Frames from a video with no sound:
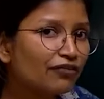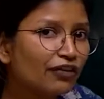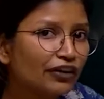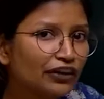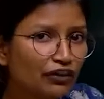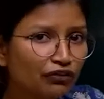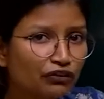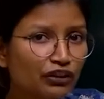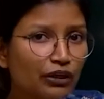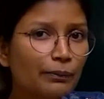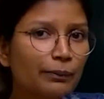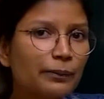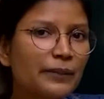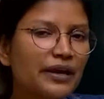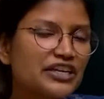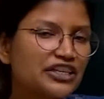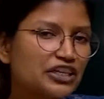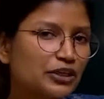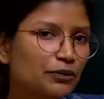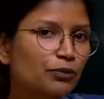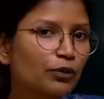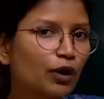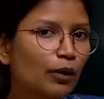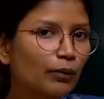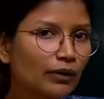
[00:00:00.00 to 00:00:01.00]
And one of the
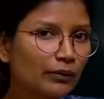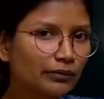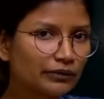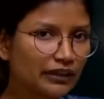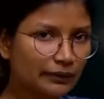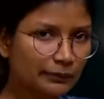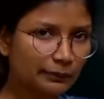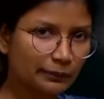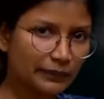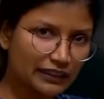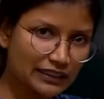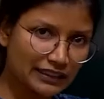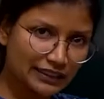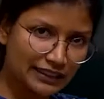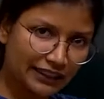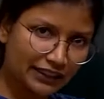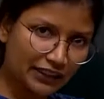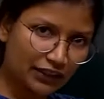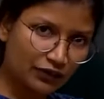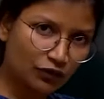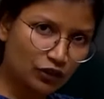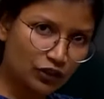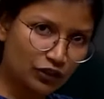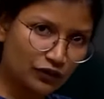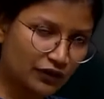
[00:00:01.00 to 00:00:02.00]
major problems that pulse
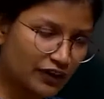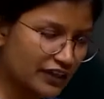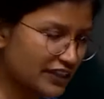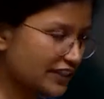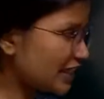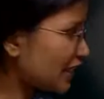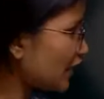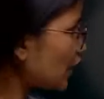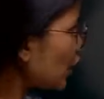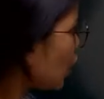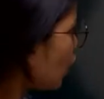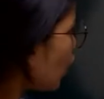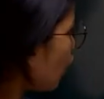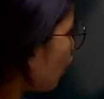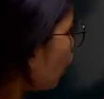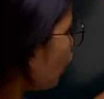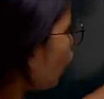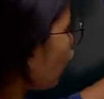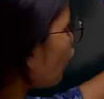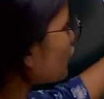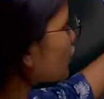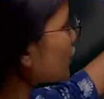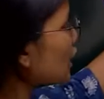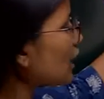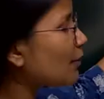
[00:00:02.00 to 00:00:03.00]
sector was facing
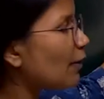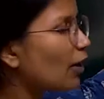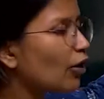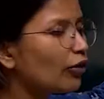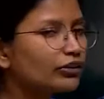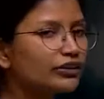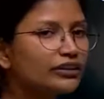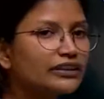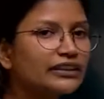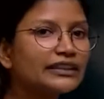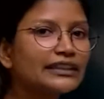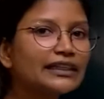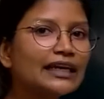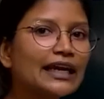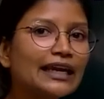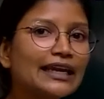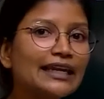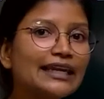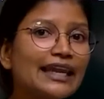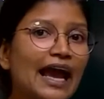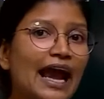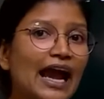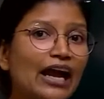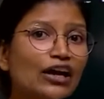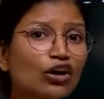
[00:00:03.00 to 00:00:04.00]
was about the
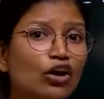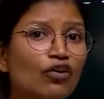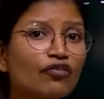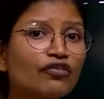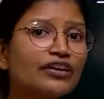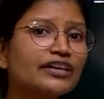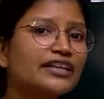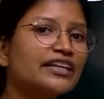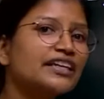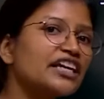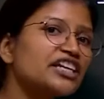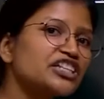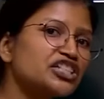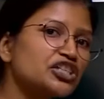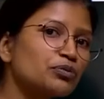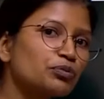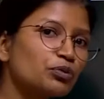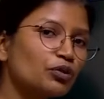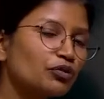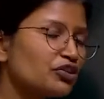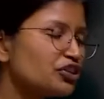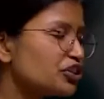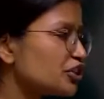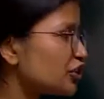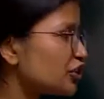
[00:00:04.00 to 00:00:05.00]
lack of irrigation